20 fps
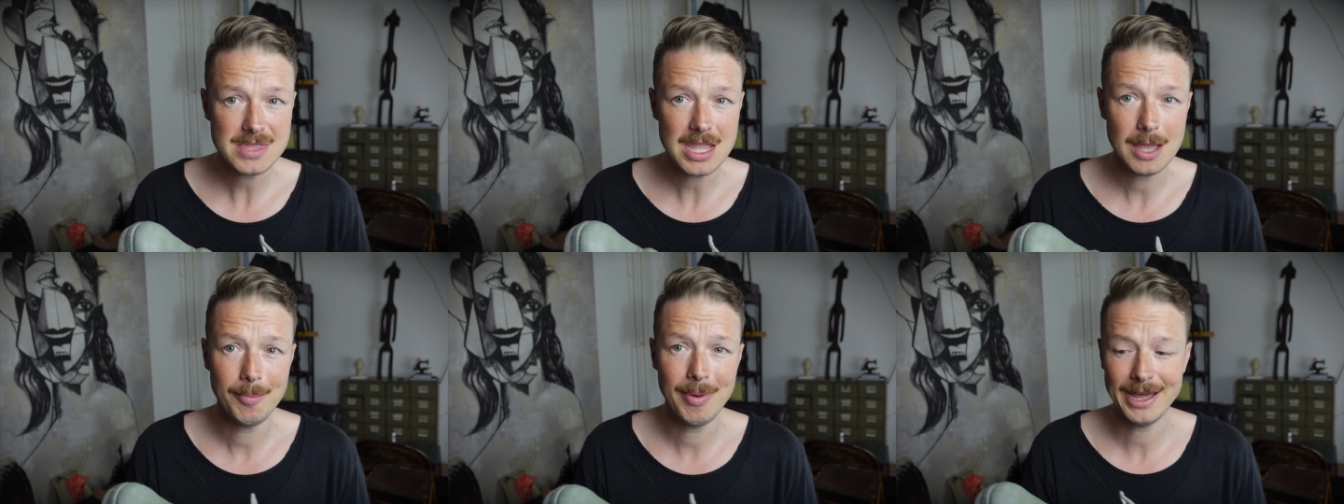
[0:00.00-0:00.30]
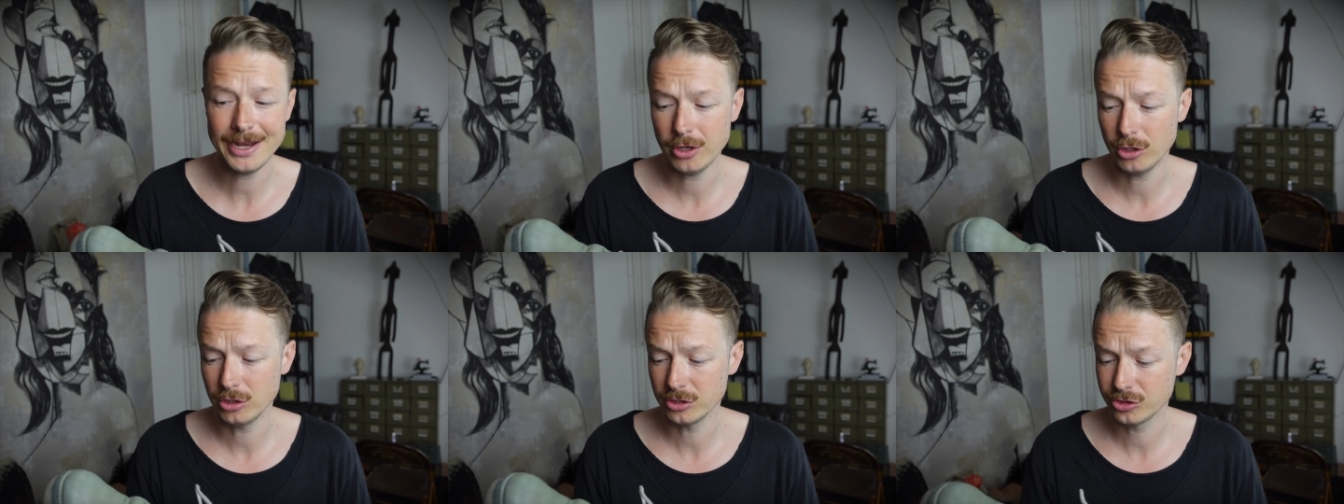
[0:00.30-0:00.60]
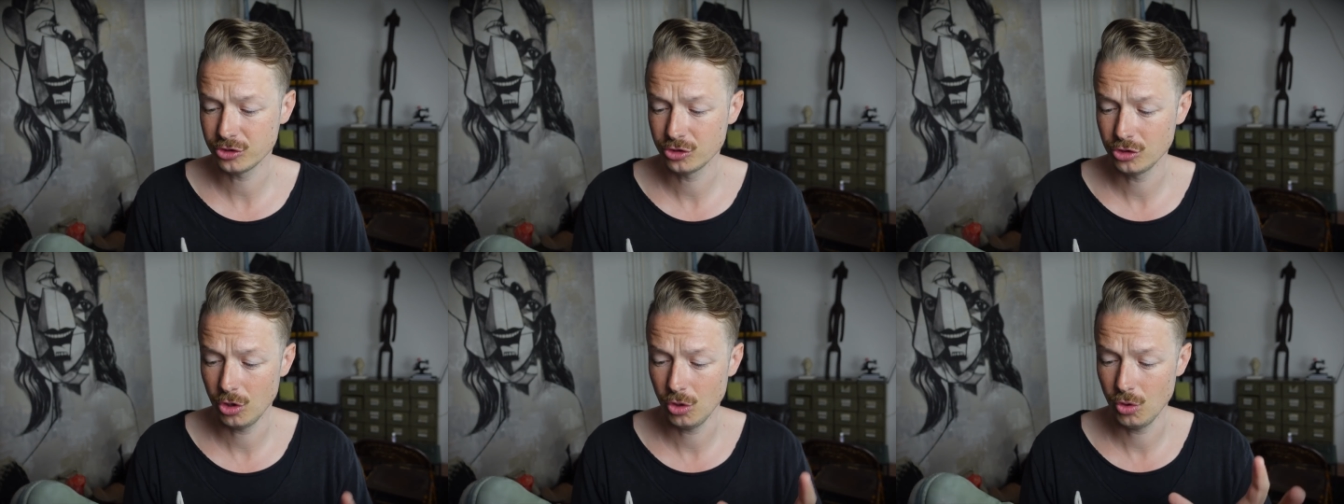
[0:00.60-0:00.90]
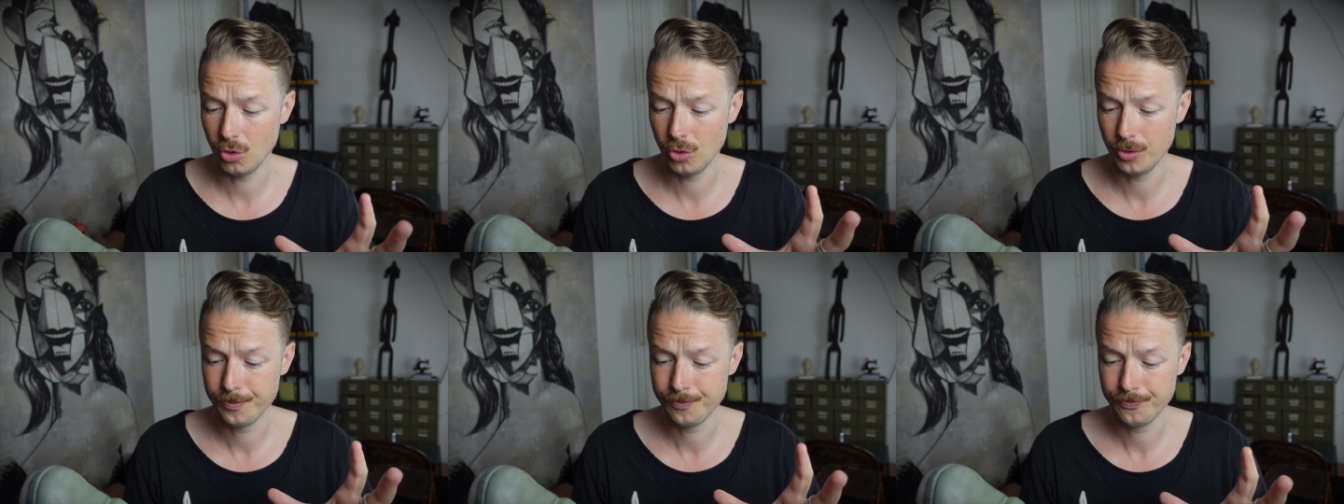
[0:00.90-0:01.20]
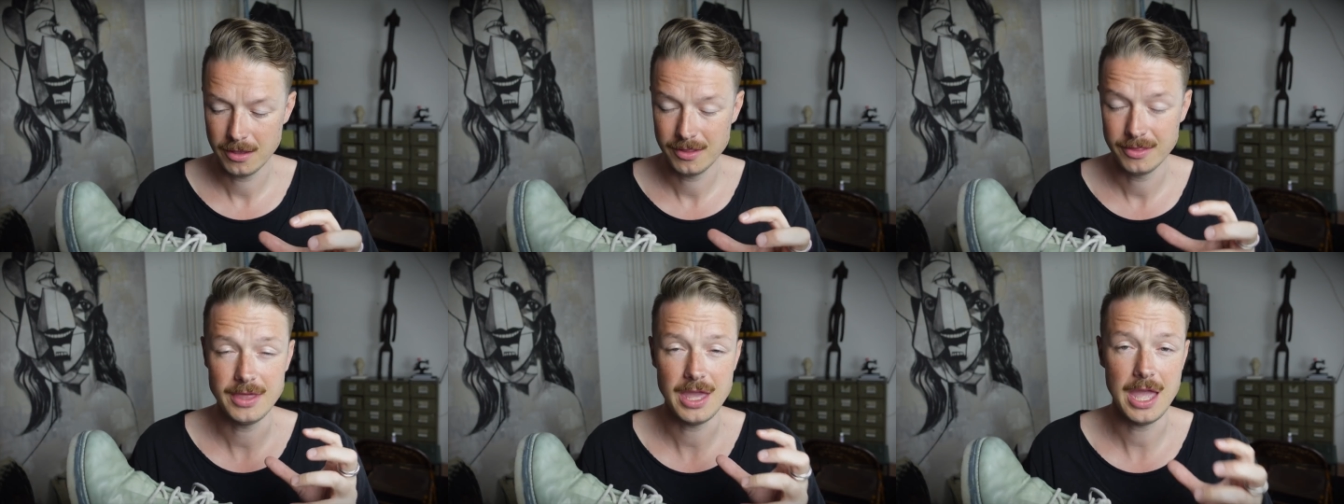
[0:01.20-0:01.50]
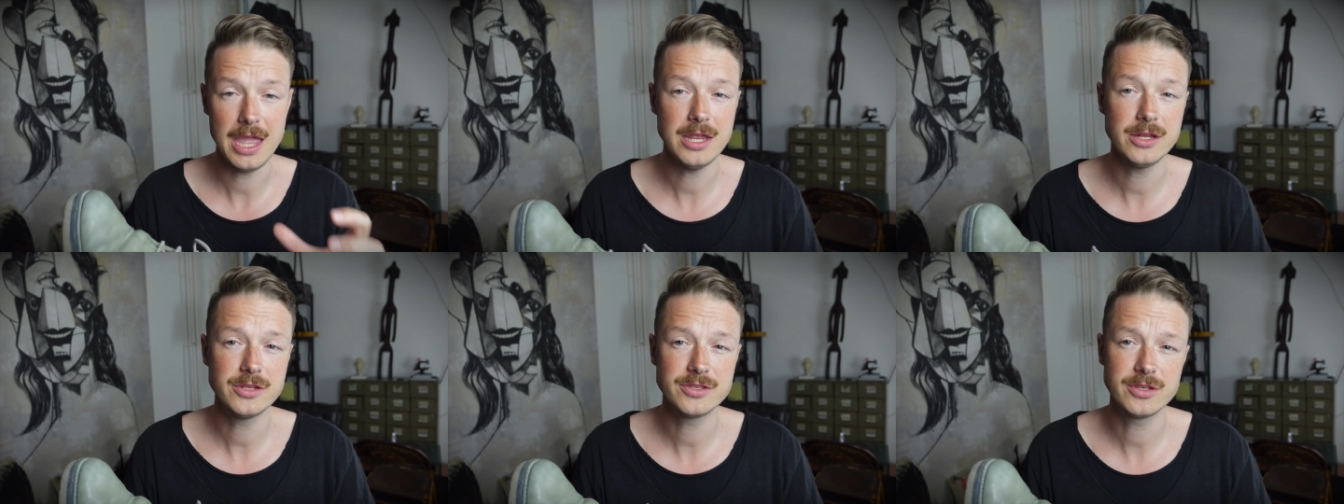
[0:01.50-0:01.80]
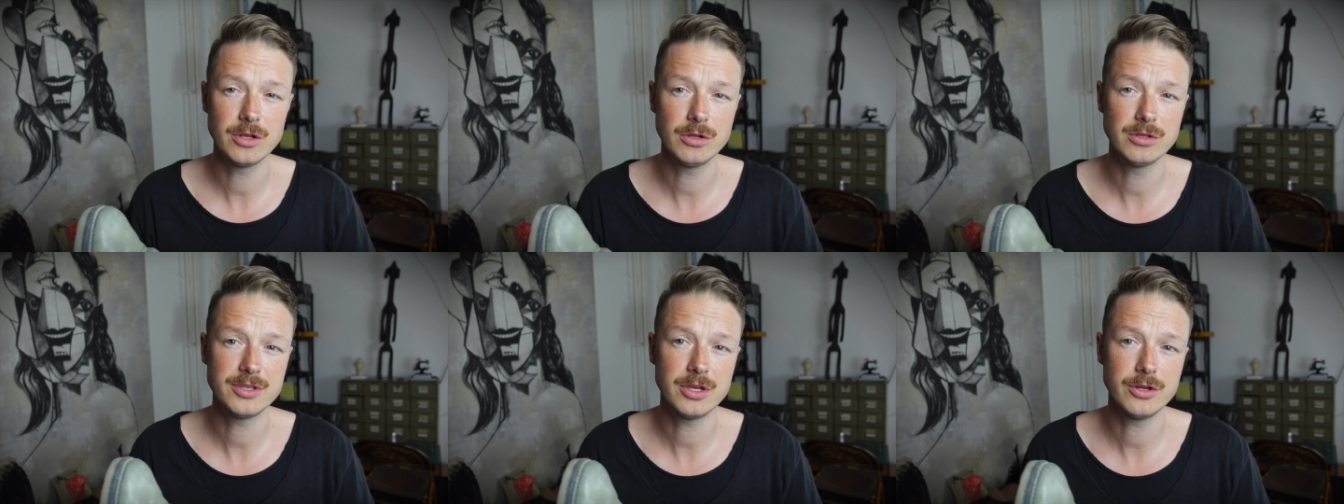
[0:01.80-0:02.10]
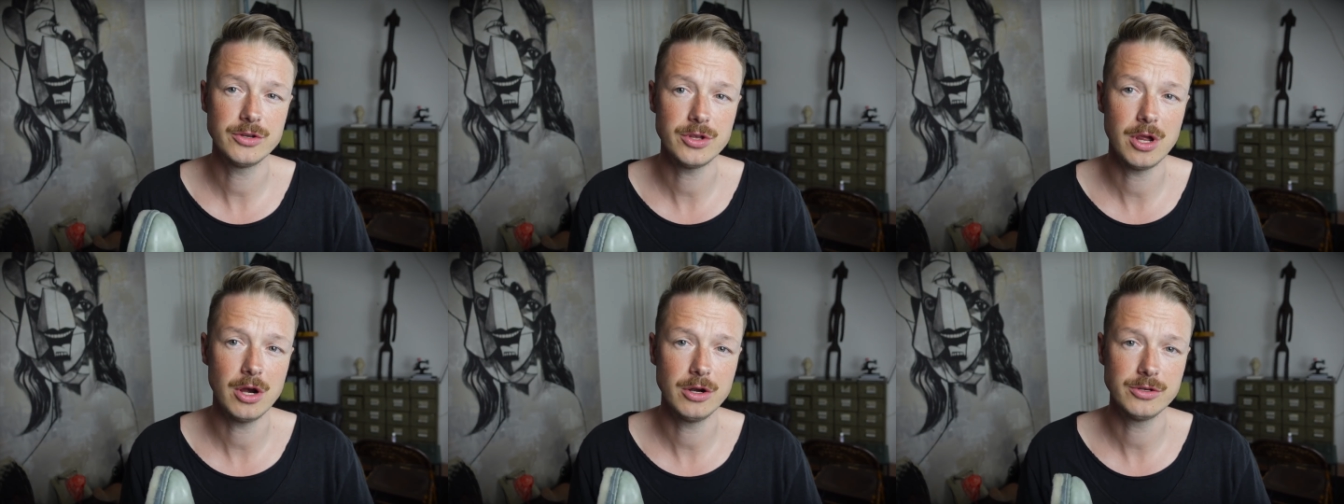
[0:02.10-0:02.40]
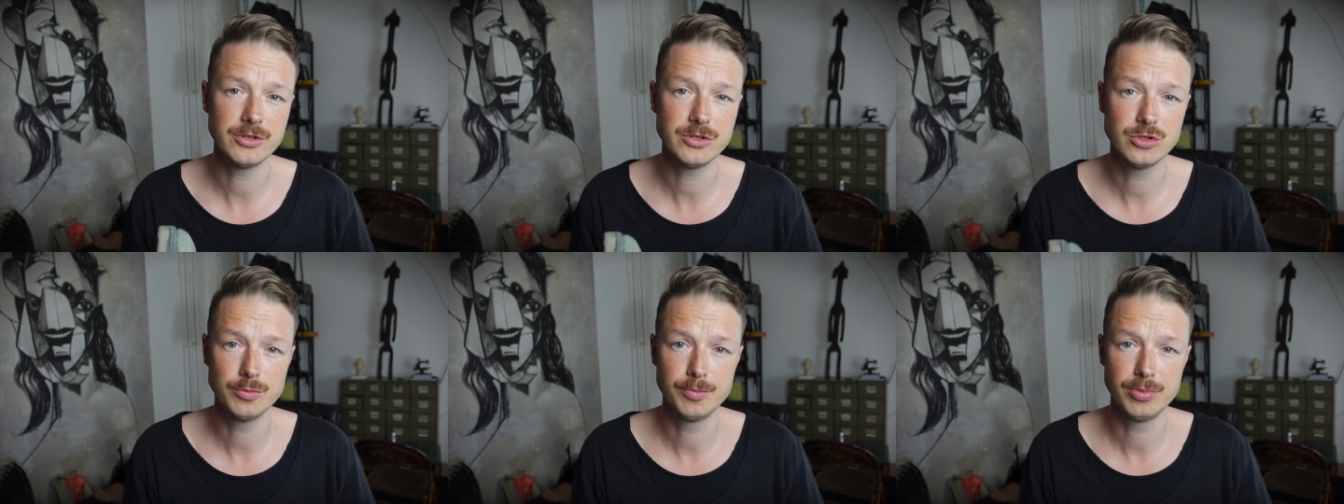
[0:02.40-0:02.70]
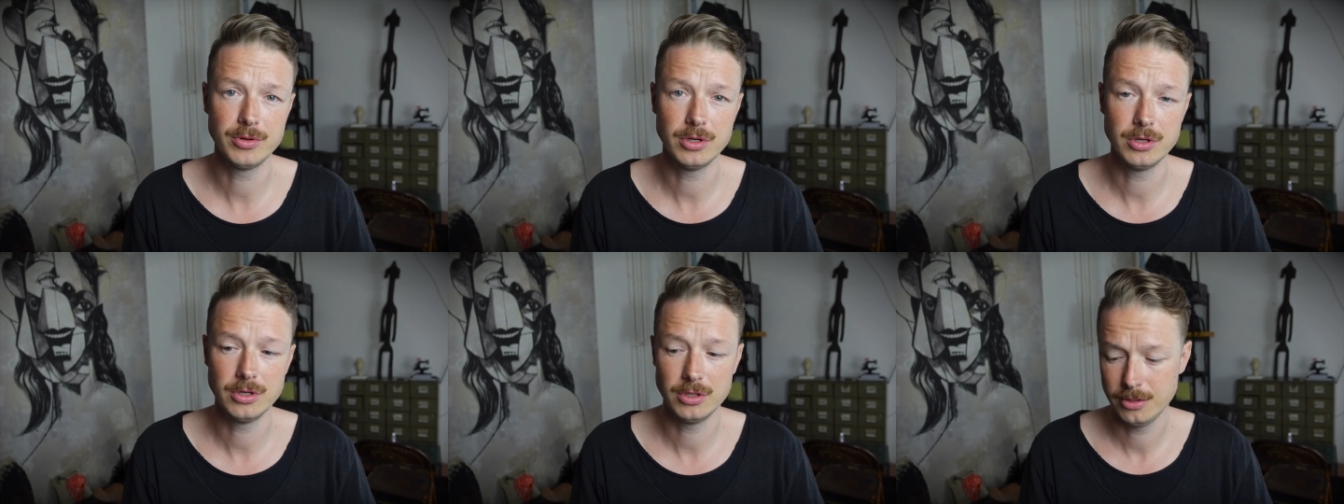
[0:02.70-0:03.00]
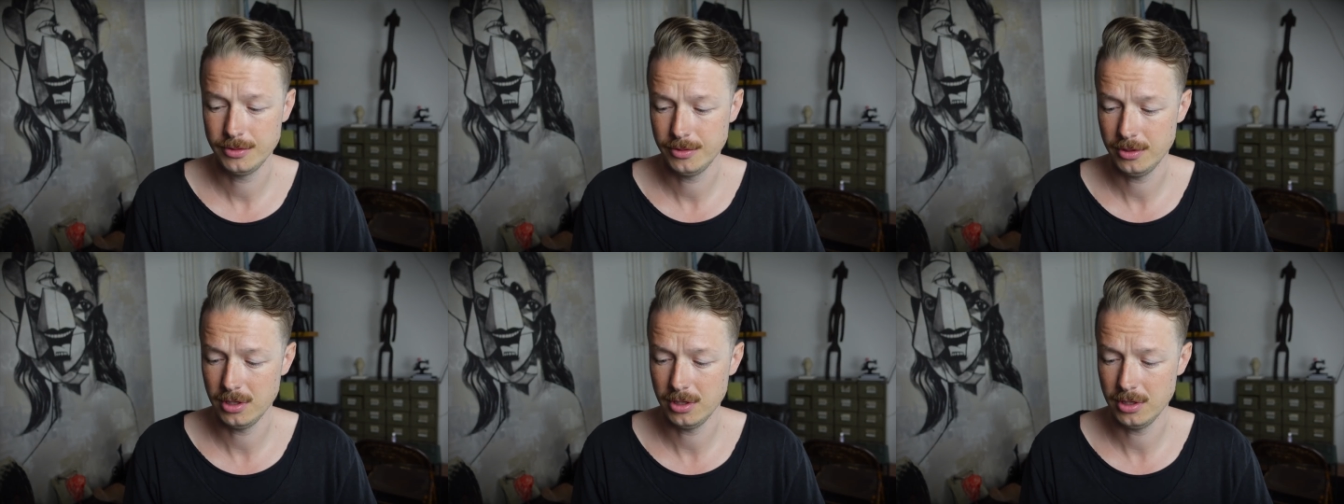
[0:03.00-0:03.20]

But also their insoles are super